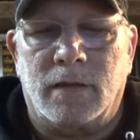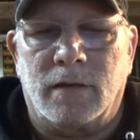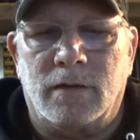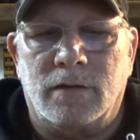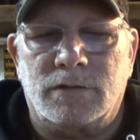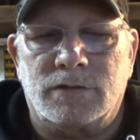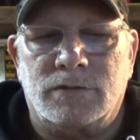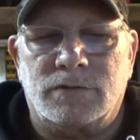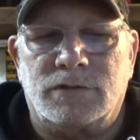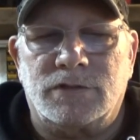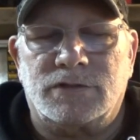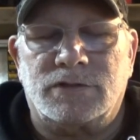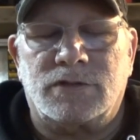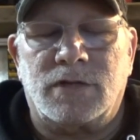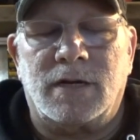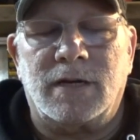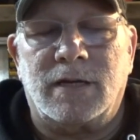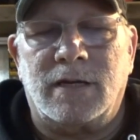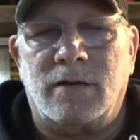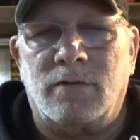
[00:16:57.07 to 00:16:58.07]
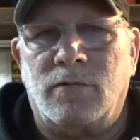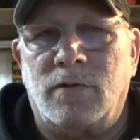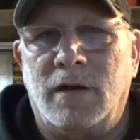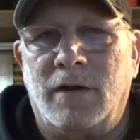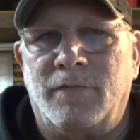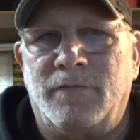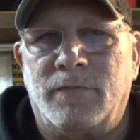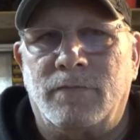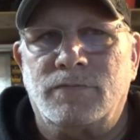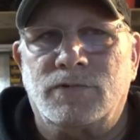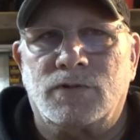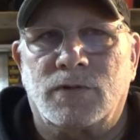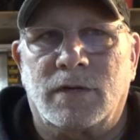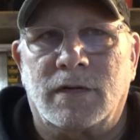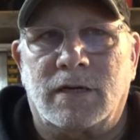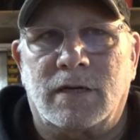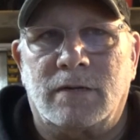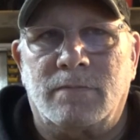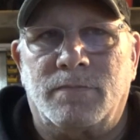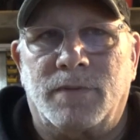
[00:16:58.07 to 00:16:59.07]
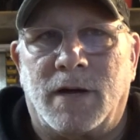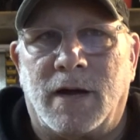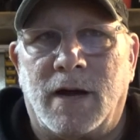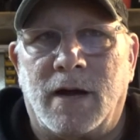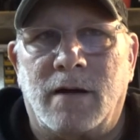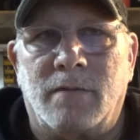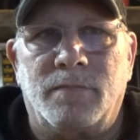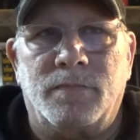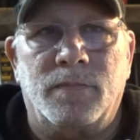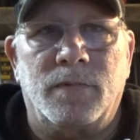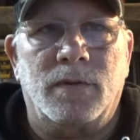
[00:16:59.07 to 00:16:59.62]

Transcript: So just try to get away from drinking pop.